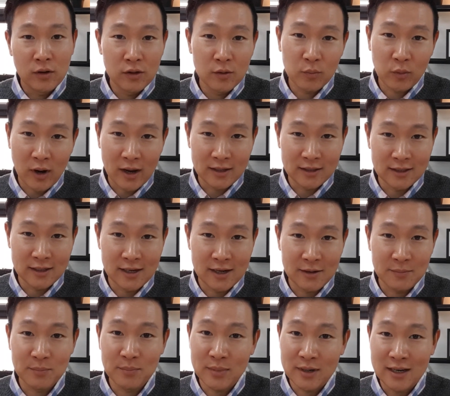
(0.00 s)
Will the
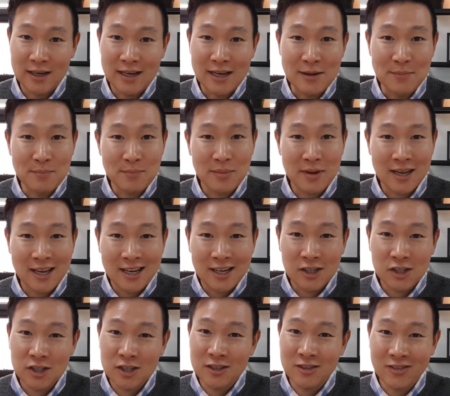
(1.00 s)
president be
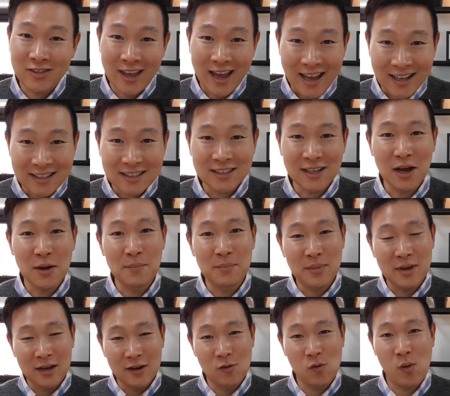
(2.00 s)
impeached? That's a
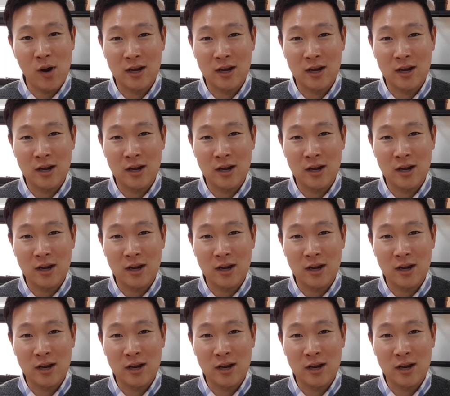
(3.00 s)
big